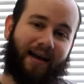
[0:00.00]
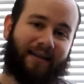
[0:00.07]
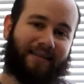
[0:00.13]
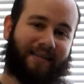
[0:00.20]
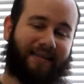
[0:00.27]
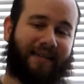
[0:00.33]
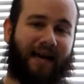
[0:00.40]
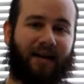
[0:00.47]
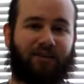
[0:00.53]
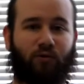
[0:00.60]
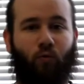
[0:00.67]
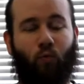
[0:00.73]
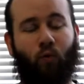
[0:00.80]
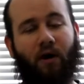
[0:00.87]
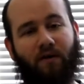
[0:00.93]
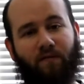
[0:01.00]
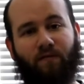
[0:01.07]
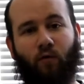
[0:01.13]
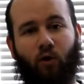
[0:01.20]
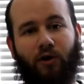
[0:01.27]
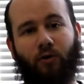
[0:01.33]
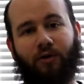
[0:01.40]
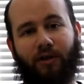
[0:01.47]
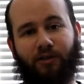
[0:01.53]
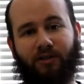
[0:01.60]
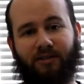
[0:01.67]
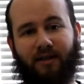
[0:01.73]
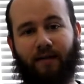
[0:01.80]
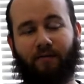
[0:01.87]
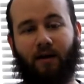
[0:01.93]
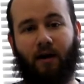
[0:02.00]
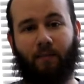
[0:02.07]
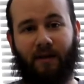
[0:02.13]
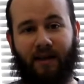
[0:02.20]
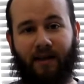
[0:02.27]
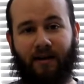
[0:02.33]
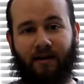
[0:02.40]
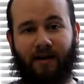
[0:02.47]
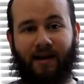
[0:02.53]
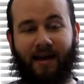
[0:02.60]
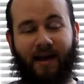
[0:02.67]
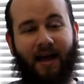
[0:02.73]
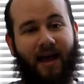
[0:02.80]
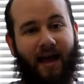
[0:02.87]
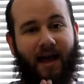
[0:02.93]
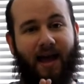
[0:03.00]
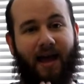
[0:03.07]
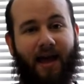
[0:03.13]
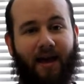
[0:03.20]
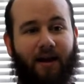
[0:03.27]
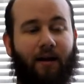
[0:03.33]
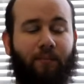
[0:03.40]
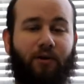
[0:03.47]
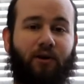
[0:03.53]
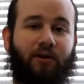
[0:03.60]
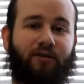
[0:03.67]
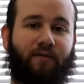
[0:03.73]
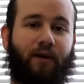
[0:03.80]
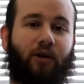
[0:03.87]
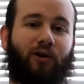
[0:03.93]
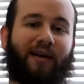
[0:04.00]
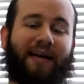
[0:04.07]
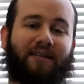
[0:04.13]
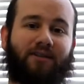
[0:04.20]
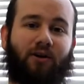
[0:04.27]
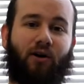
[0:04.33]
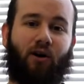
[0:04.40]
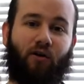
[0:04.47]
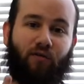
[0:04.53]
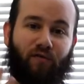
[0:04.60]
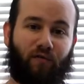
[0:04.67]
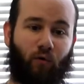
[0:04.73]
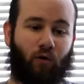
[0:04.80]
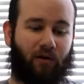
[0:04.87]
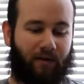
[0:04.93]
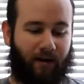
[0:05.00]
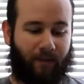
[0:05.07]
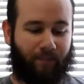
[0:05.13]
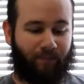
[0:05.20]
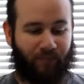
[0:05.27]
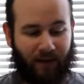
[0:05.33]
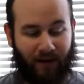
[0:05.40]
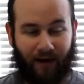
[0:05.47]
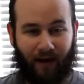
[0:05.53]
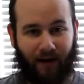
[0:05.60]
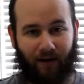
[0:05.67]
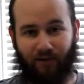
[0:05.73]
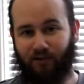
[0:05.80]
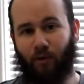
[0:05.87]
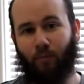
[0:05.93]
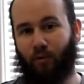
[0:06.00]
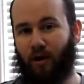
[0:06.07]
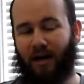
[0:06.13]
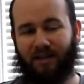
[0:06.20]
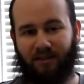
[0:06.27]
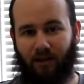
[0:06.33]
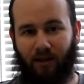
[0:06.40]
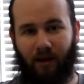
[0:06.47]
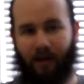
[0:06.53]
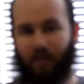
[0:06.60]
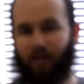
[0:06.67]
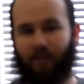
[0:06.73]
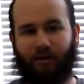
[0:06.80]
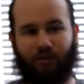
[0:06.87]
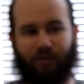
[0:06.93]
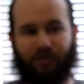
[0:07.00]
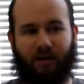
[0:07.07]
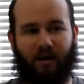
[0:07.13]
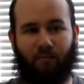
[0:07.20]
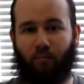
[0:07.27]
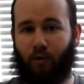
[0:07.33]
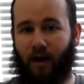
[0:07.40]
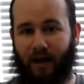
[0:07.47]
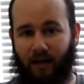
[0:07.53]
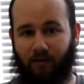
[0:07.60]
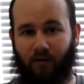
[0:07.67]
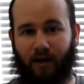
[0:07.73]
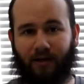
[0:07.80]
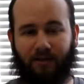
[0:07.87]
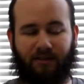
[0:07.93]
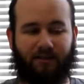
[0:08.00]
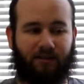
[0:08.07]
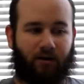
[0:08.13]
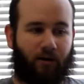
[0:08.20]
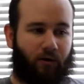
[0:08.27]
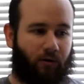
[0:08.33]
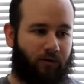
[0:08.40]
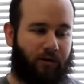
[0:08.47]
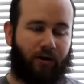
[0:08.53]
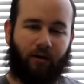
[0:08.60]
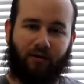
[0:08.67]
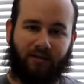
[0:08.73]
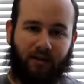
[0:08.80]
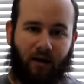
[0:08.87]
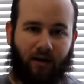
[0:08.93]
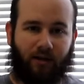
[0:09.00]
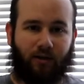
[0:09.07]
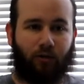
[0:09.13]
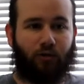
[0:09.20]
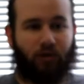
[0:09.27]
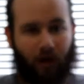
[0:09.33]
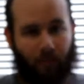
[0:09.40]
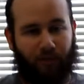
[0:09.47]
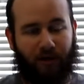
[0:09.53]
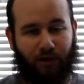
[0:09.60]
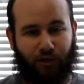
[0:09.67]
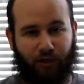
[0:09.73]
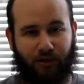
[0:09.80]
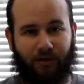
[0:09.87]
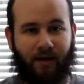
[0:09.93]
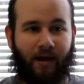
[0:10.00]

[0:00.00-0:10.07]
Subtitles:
to guess what 4 new editions I have coming in, and I'm curious if anyone can guess all 4 of them. There's no prize on the line other than just kind of bragging rights, so you know it's not a huge competition.